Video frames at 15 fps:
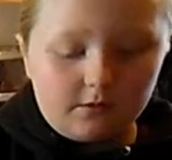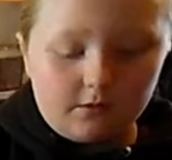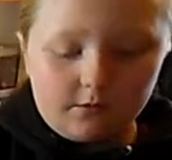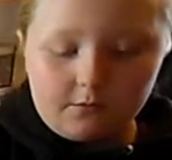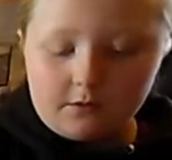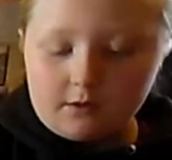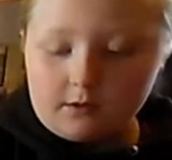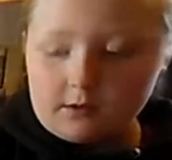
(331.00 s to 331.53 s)
So
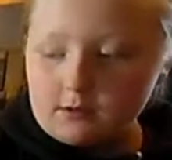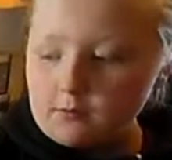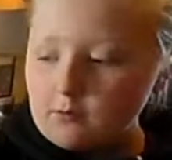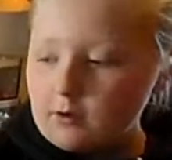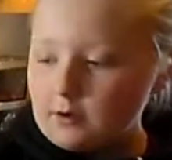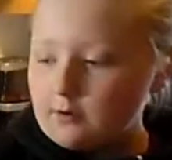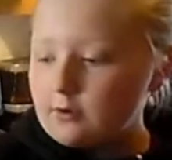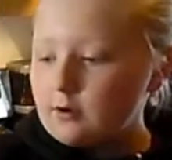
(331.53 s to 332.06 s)
dip your hands
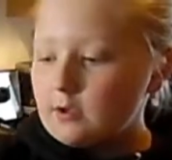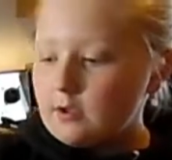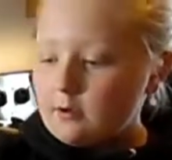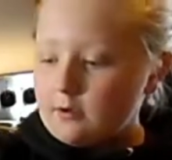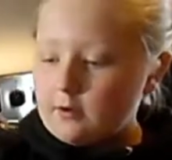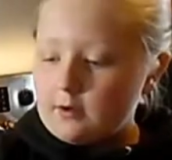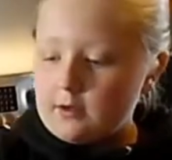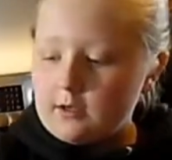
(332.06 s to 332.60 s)
in the water.
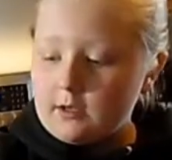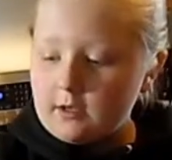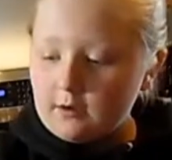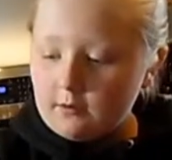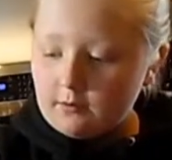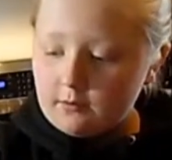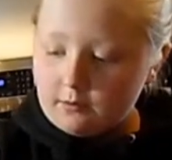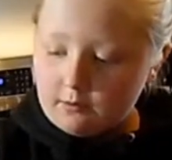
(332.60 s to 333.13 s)
You're going to
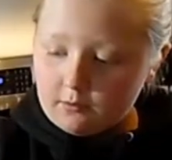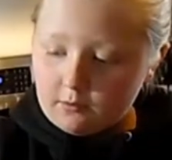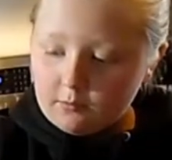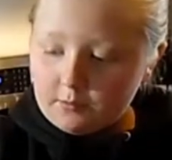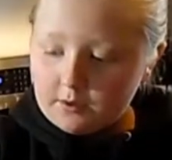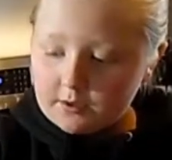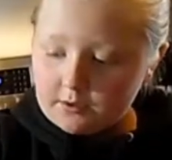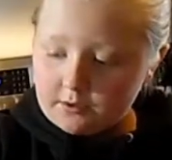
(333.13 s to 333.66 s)
get
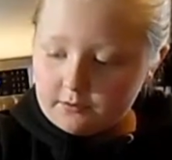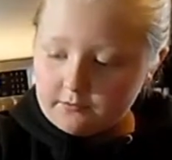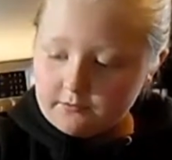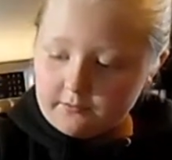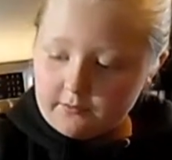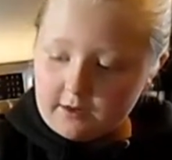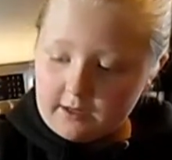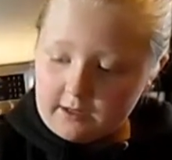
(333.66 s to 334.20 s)
a whole bunch
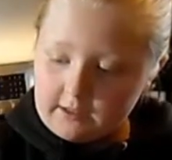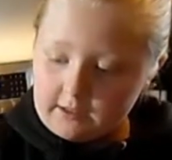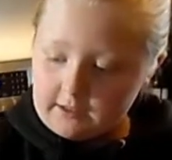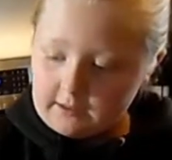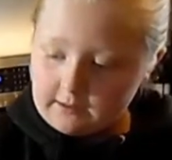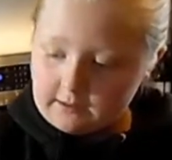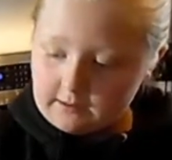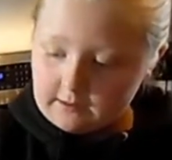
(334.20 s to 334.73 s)
of
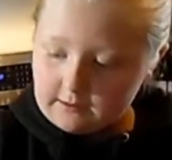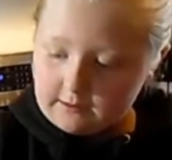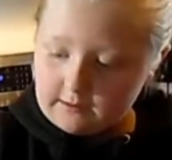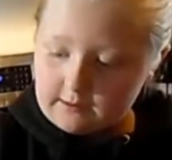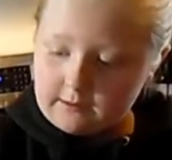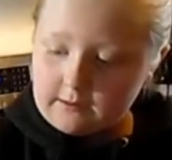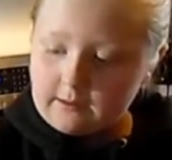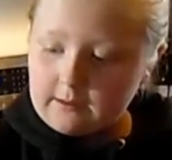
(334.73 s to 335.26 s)
rice,
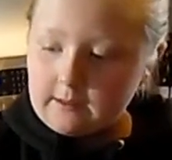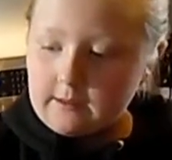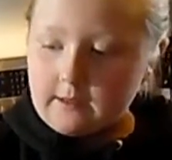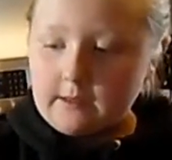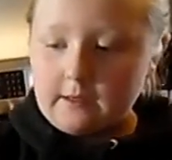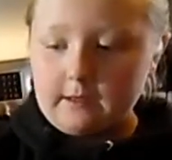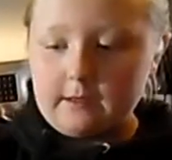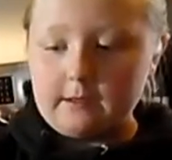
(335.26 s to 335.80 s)

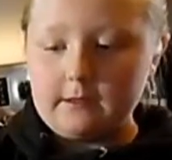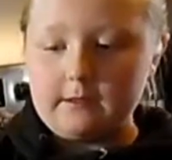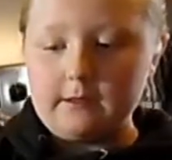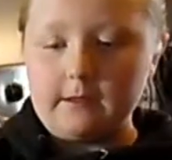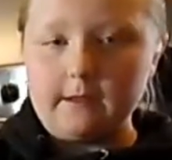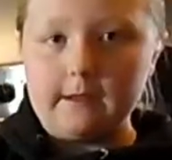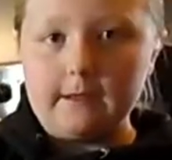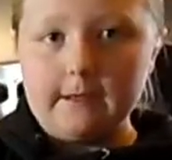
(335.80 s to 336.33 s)

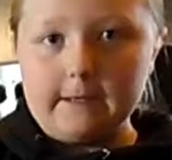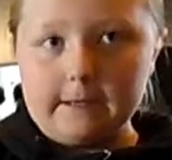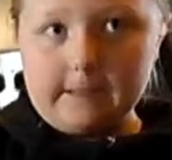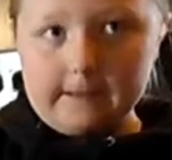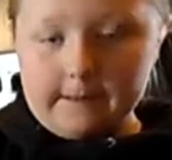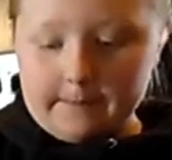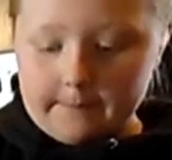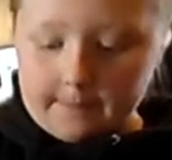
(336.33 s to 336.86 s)
just like this,
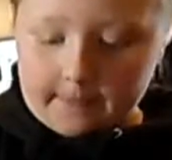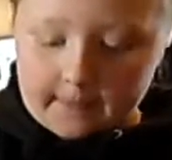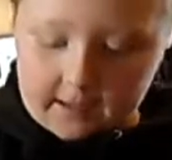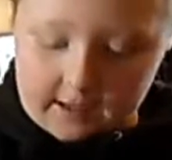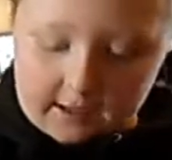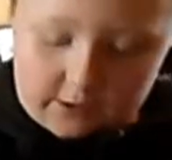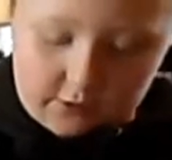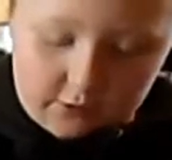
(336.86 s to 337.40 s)

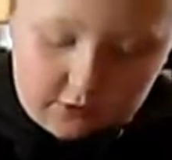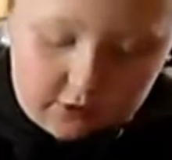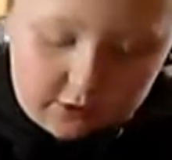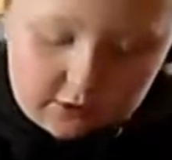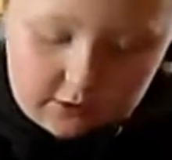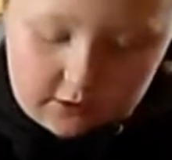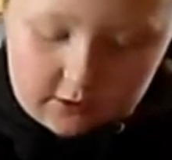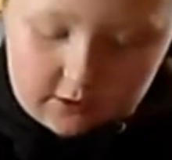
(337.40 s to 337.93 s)
and you're
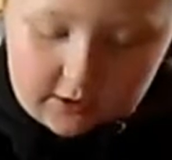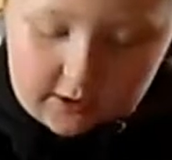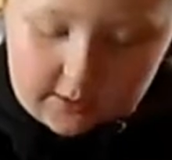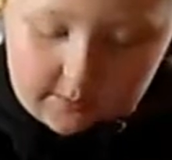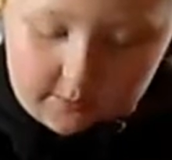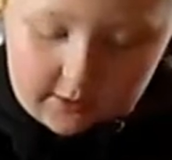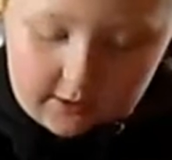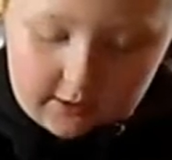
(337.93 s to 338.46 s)
just going to
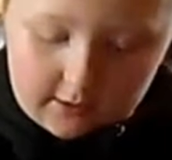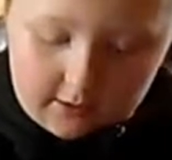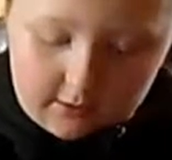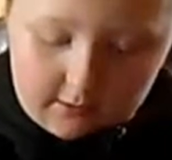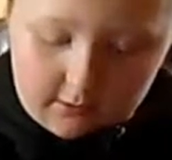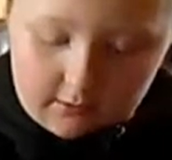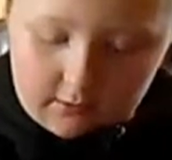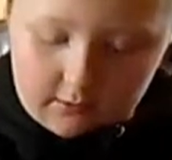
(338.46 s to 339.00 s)
spread
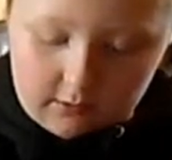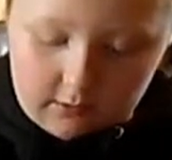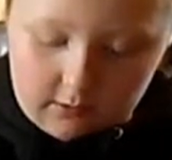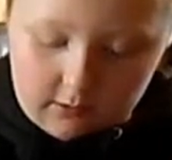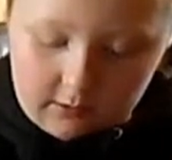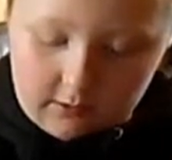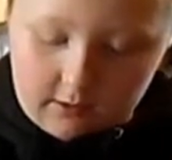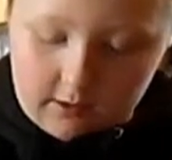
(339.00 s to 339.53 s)
it all
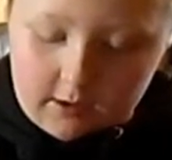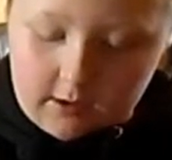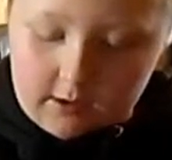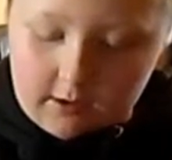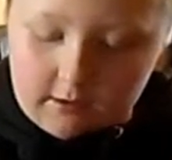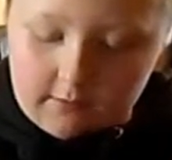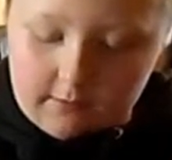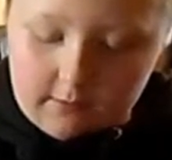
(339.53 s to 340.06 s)
along
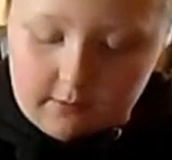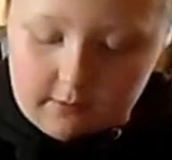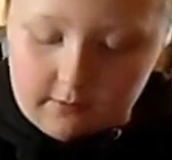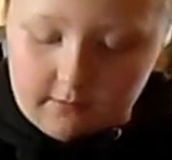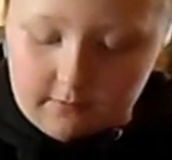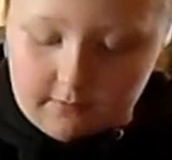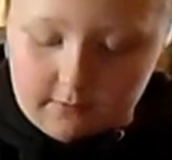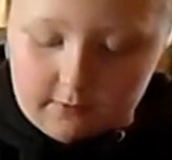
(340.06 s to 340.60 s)
the
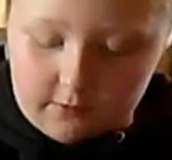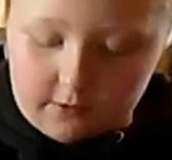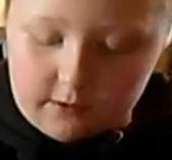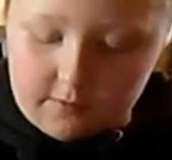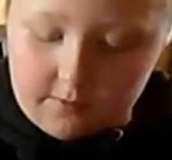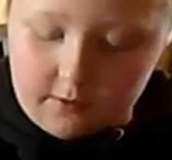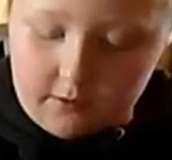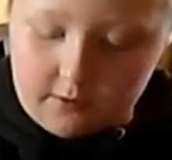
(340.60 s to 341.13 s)
very
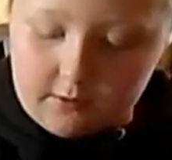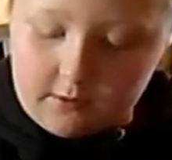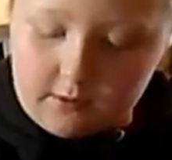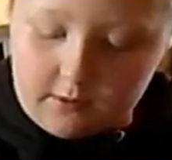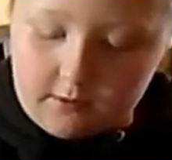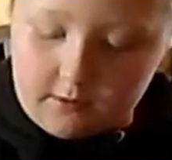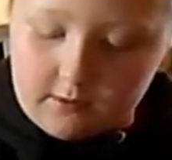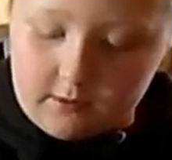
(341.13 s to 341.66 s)
first
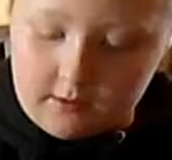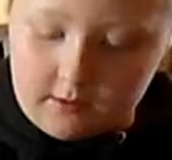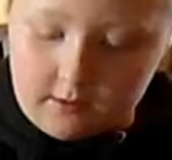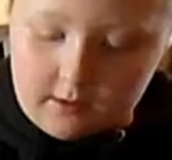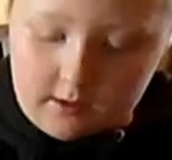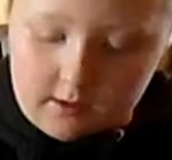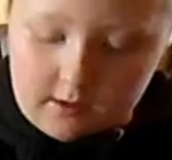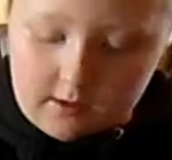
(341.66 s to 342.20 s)
part,
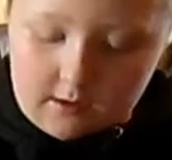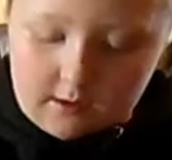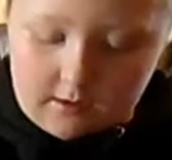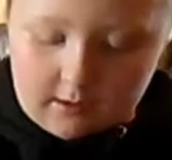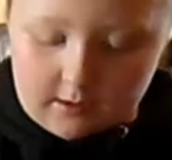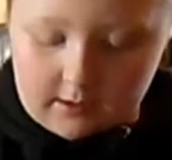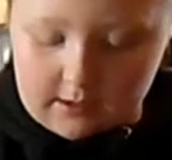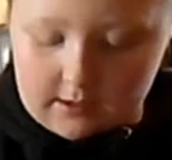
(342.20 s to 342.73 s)

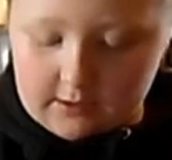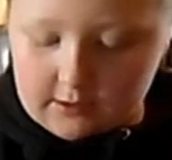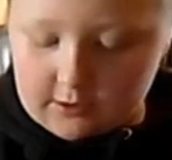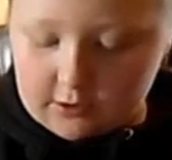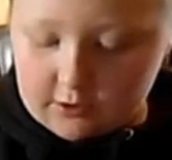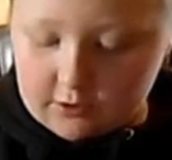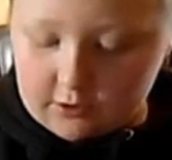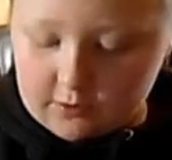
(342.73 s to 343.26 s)

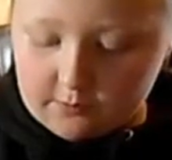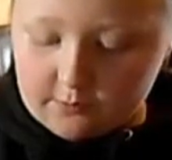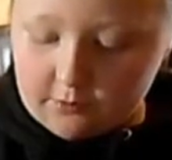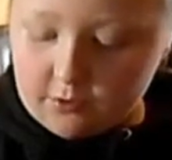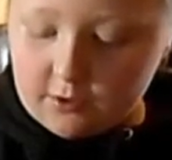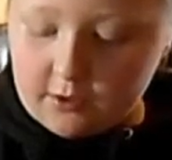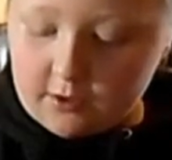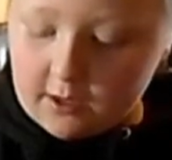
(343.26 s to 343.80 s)
and then
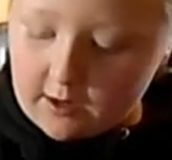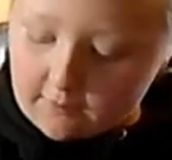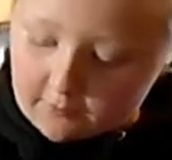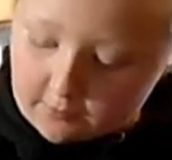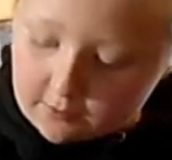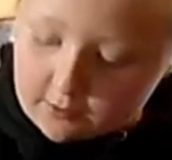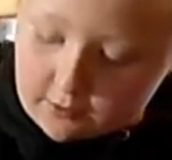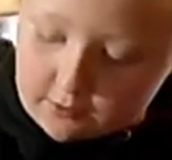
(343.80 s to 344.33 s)
you're going
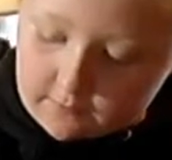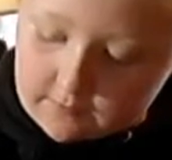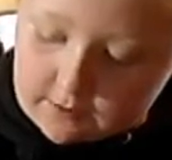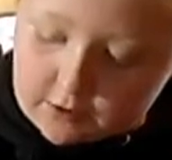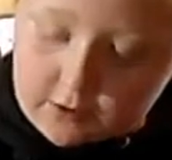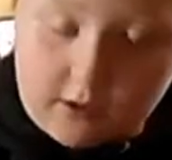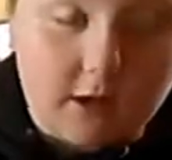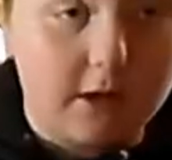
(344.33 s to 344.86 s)
to
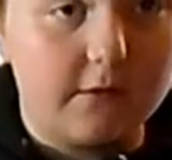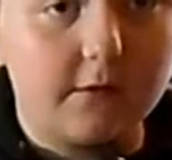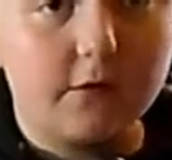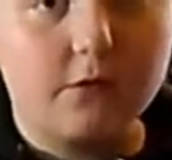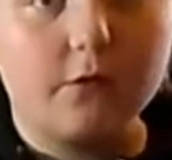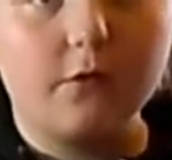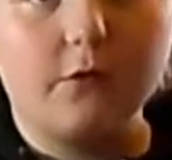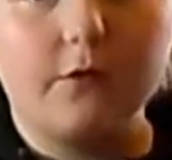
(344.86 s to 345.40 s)
eventually
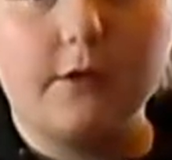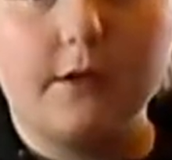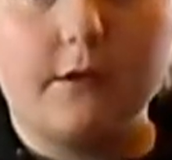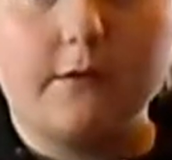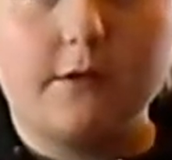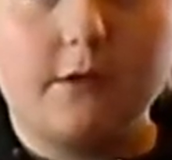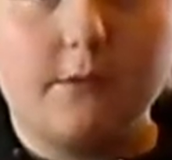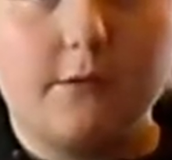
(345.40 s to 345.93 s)
cover your whole thing